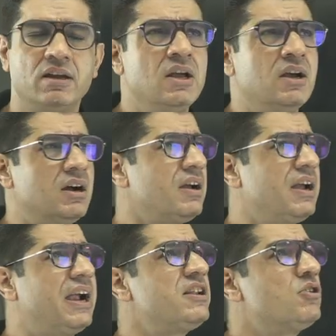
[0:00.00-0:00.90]
And
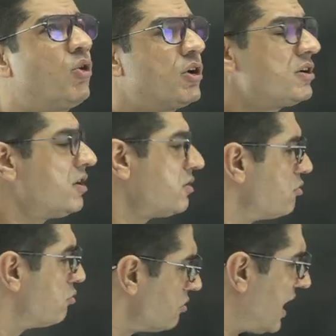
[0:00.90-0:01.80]
in order to
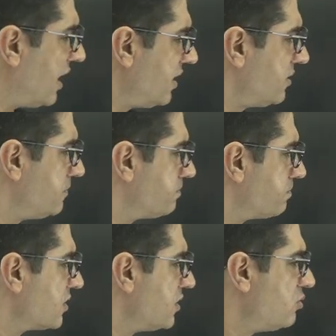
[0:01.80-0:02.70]
do that,
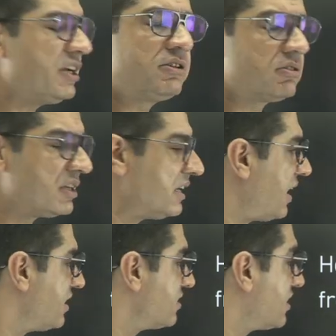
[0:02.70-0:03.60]
you need to
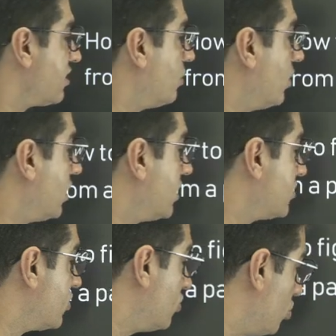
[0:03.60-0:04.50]
realize that the words
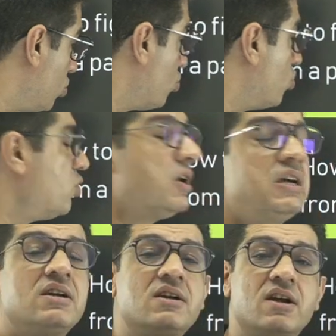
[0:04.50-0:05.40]
do
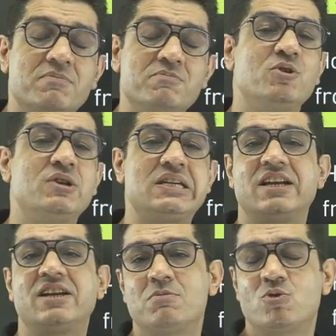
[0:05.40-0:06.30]
communicate
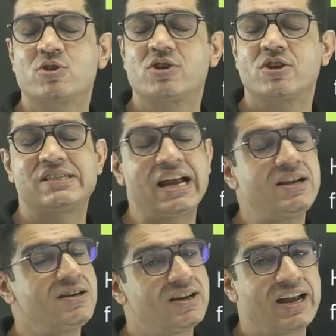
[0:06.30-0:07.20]
emotions
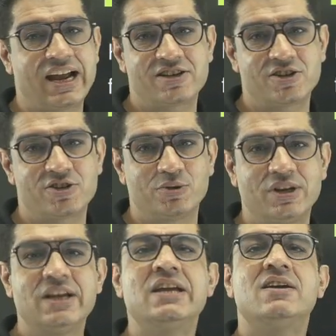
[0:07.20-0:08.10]
and attitude.
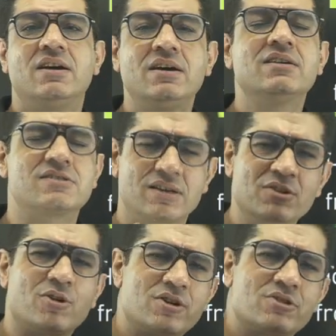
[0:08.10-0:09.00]
So in
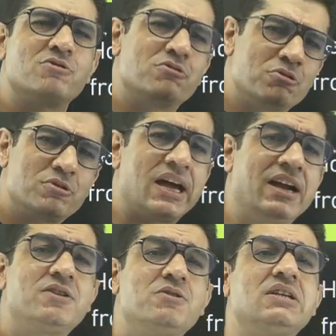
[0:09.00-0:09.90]
order to do that,
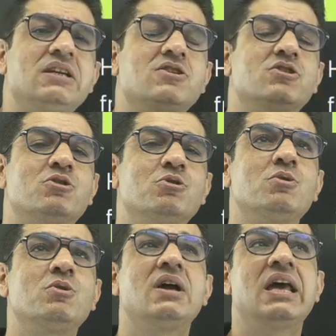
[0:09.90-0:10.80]
you need
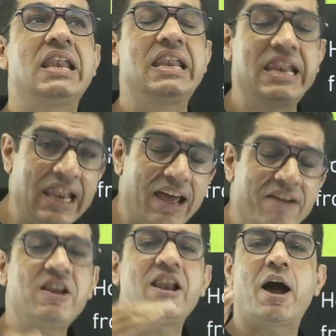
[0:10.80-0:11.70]
to
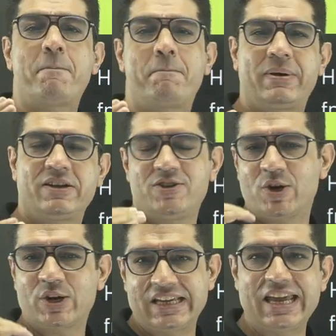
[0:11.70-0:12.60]
level up your
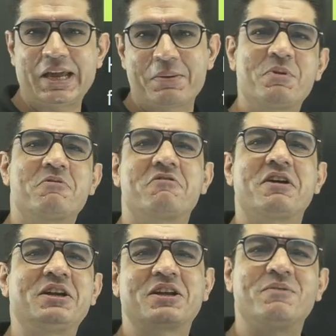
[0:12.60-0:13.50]
game when
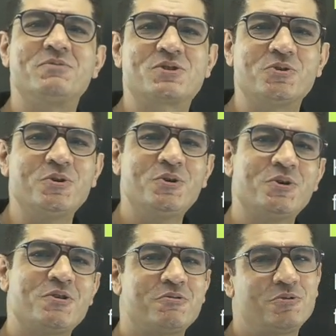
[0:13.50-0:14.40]
it comes to
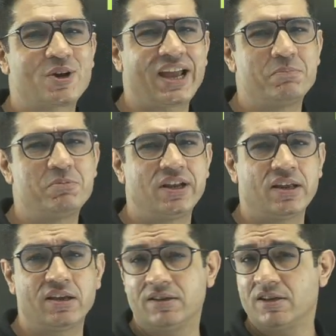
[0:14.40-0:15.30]
vocabulary.
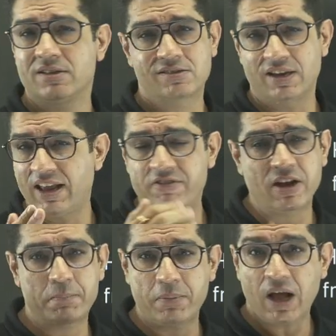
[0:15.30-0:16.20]
So level
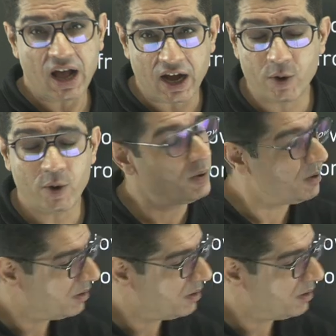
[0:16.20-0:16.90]
up how?